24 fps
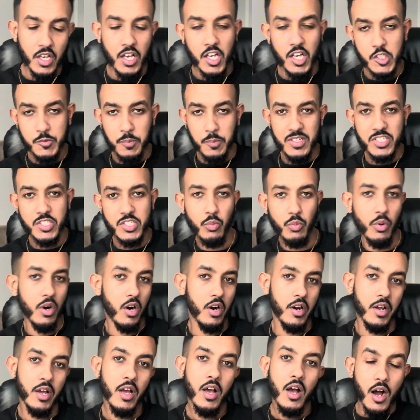especially
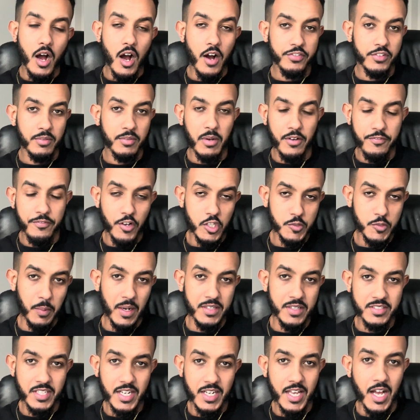where after my first
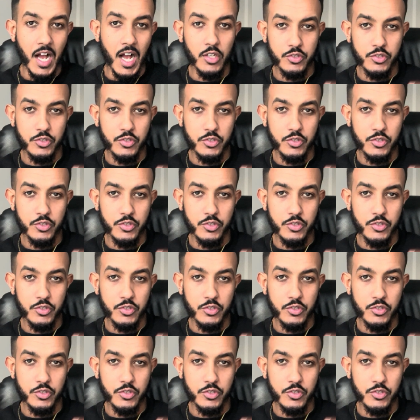buy-to-let,